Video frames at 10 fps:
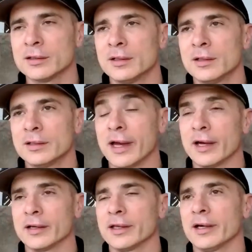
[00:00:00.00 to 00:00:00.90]
Yeah.
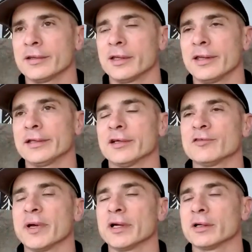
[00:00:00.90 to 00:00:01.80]
Yeah. I
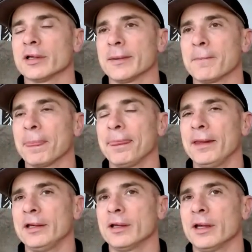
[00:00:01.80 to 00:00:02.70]
think it does matter. Like
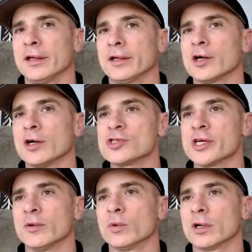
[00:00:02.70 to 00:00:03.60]
in
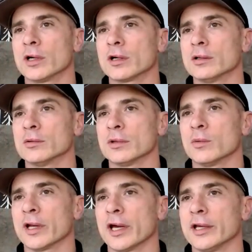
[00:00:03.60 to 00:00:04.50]
coaching work
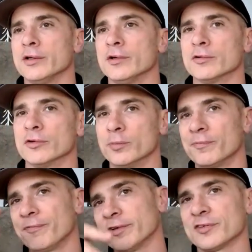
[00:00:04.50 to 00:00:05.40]
or when I do
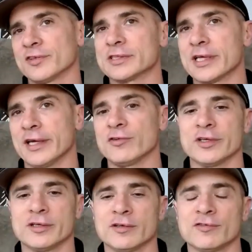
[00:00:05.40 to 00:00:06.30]
group
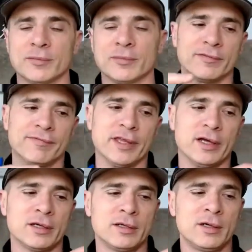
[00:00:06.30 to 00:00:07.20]
facilitation, some
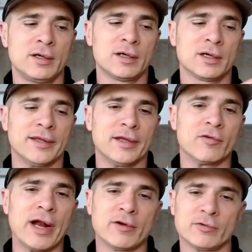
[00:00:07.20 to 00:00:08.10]
of the
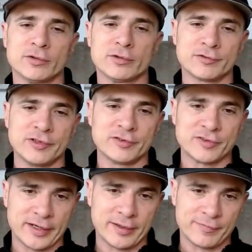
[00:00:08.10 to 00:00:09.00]
ground
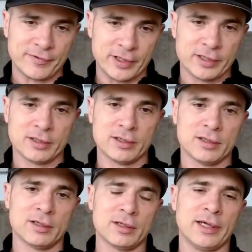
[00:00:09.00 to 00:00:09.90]
rules you say up
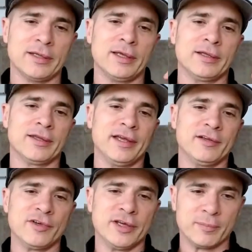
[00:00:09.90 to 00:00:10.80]
front and
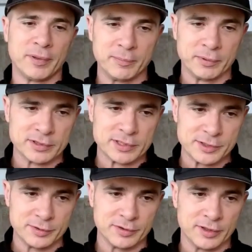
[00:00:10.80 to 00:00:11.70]
the things you get
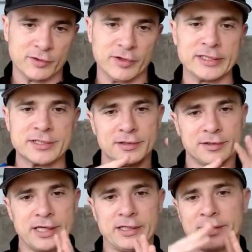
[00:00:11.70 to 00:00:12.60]
people to
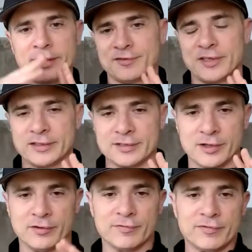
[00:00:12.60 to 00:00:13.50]
agree to then can
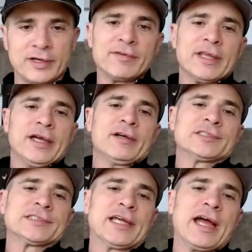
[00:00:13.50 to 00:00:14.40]
set the tone for
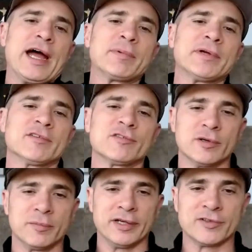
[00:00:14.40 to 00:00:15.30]
everything else that
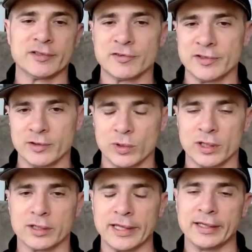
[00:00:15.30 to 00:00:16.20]
happens. So it makes sense
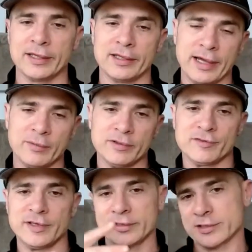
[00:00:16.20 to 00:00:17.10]
in your work that
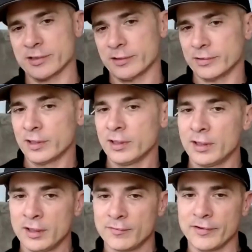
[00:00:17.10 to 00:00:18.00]
that would set the
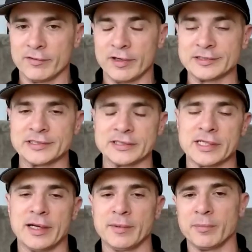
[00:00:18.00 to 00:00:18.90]
tone for the
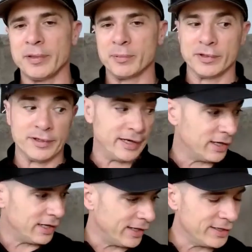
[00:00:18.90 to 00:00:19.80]
rest of the time that
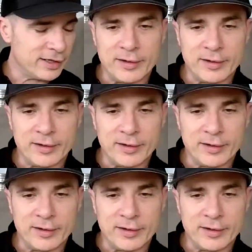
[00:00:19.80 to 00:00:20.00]
people are there.